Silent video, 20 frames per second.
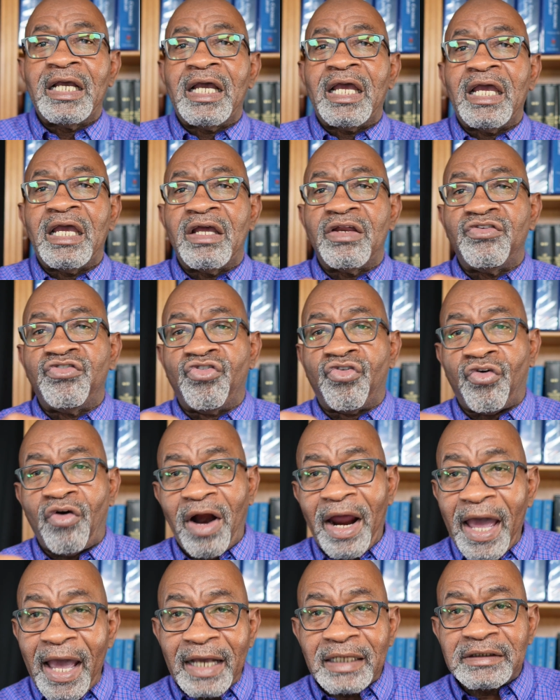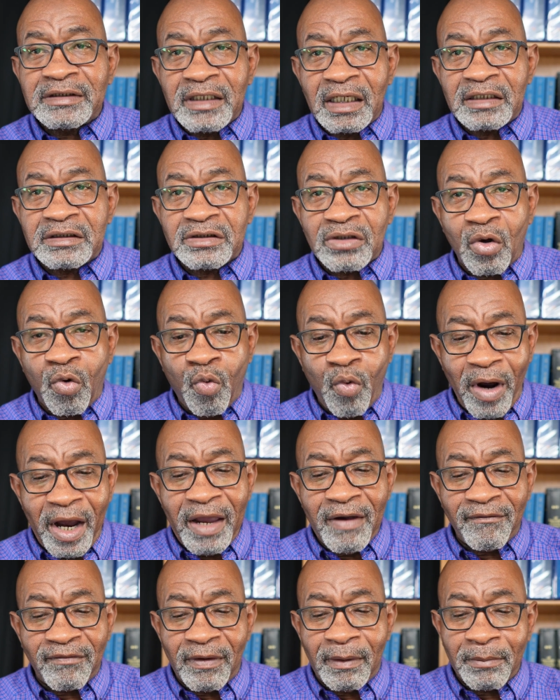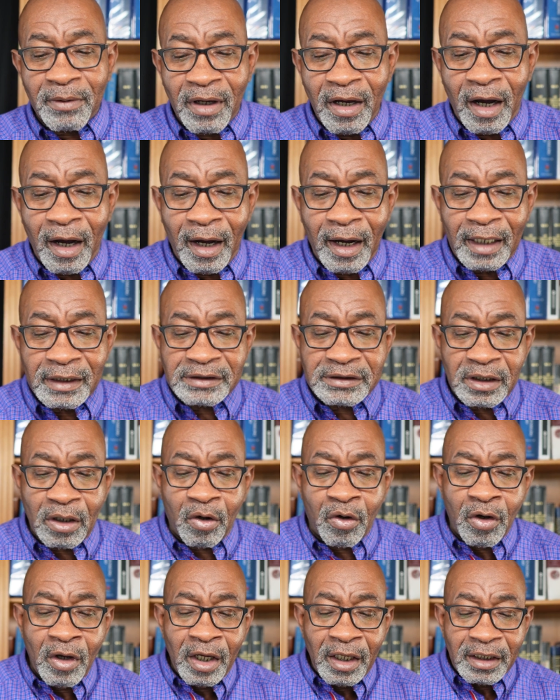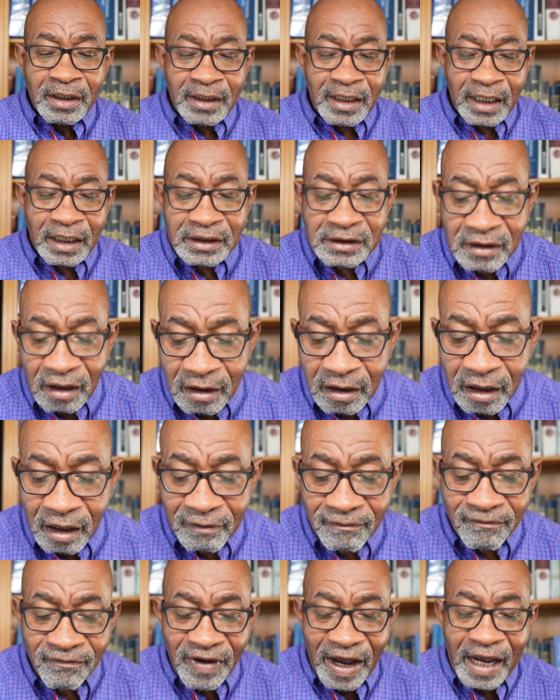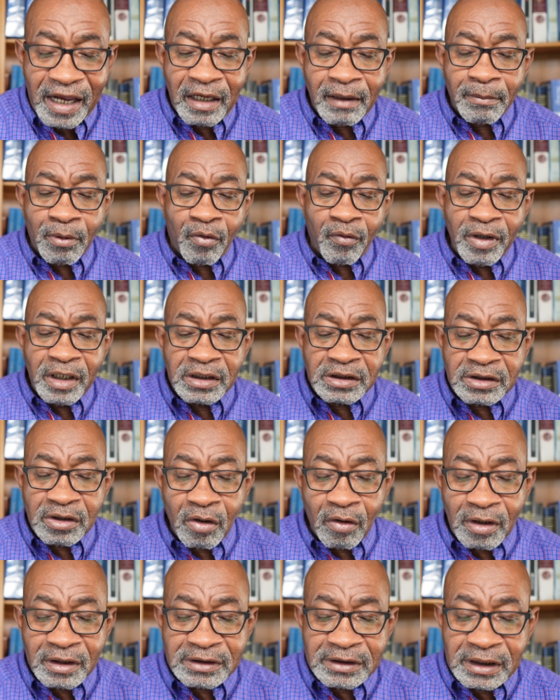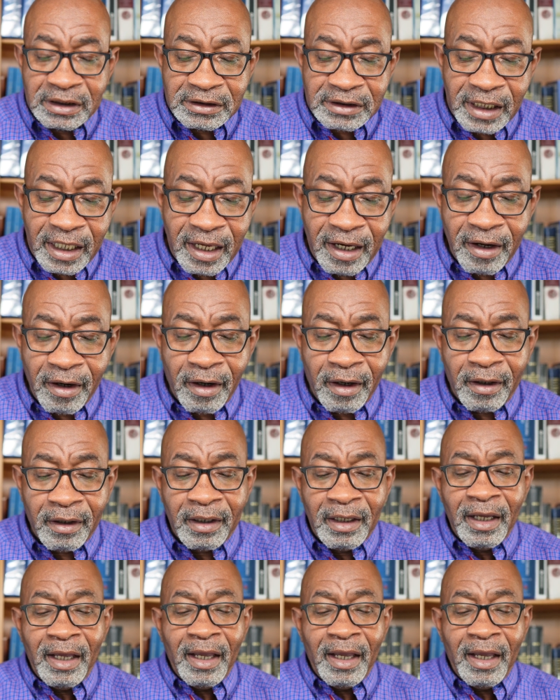It drags us away from God. So these are good, valuable resources here.